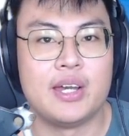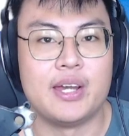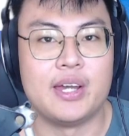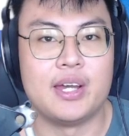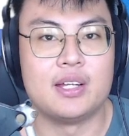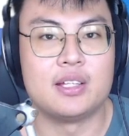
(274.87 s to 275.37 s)

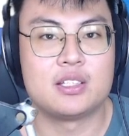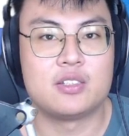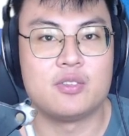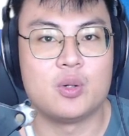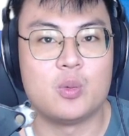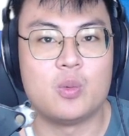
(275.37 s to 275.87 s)
and let's give
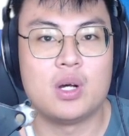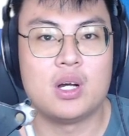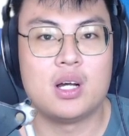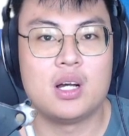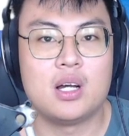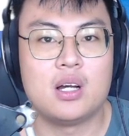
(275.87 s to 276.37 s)
it a
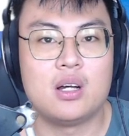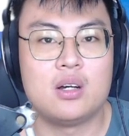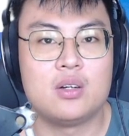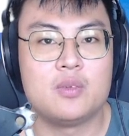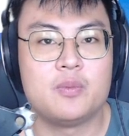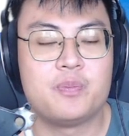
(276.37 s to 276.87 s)
while.
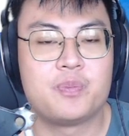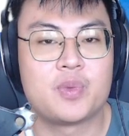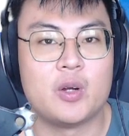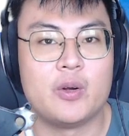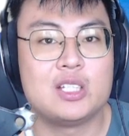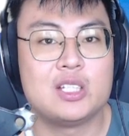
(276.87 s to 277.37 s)
Alright,
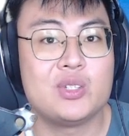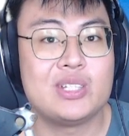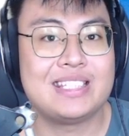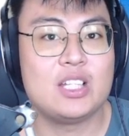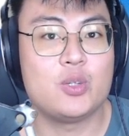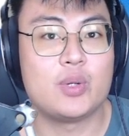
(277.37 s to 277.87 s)
so this thing you
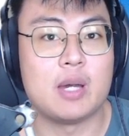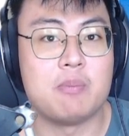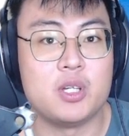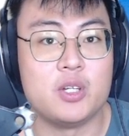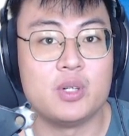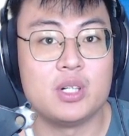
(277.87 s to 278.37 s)
can
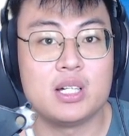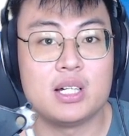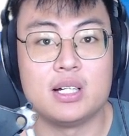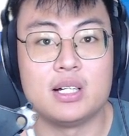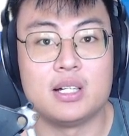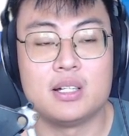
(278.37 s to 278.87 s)
mirror
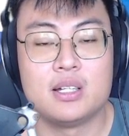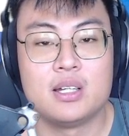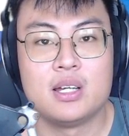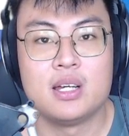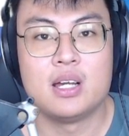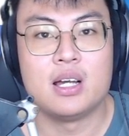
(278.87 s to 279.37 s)

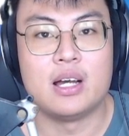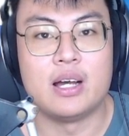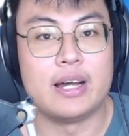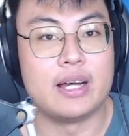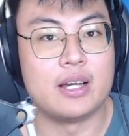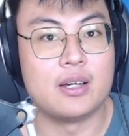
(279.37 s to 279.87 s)

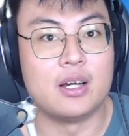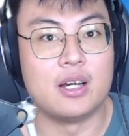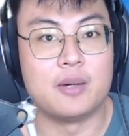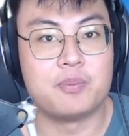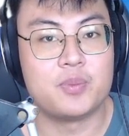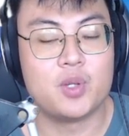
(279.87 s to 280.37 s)

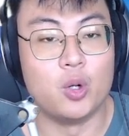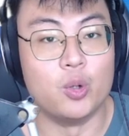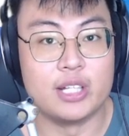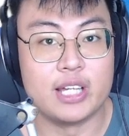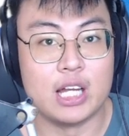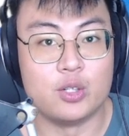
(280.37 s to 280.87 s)
not only
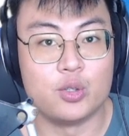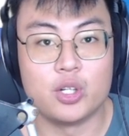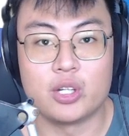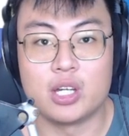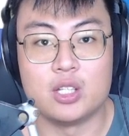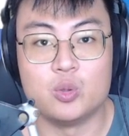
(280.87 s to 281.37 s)
Android, you can
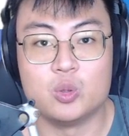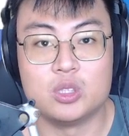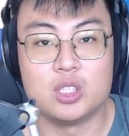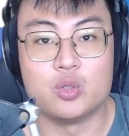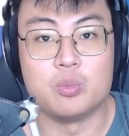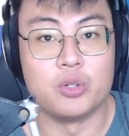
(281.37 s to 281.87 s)
use it to
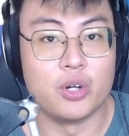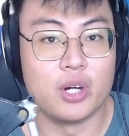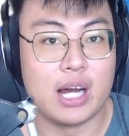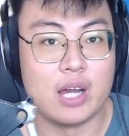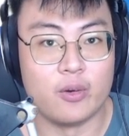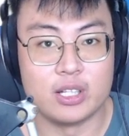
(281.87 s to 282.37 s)
mirror
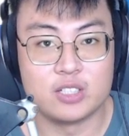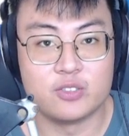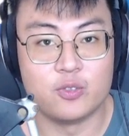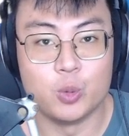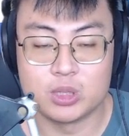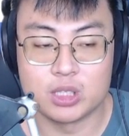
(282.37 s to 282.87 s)
iOS phones
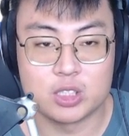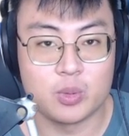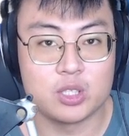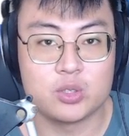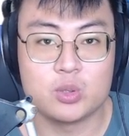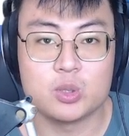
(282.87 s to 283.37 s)
as well. So
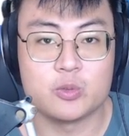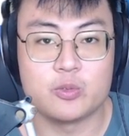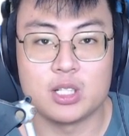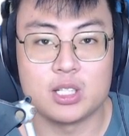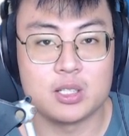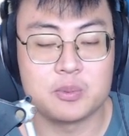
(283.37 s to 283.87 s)
it's really
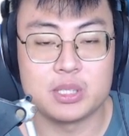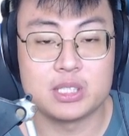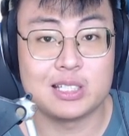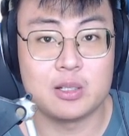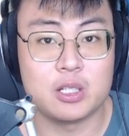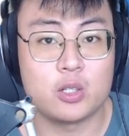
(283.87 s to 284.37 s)
basically
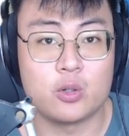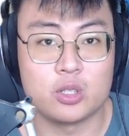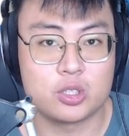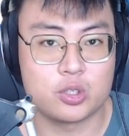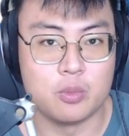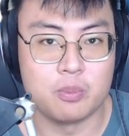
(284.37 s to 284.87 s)

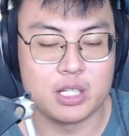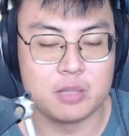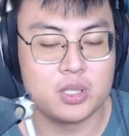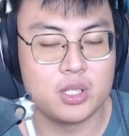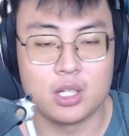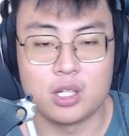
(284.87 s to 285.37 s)
cross-compatible, and you
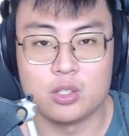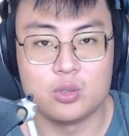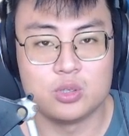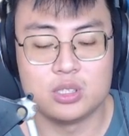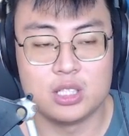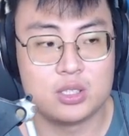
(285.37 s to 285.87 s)
can use
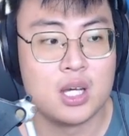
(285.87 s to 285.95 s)
this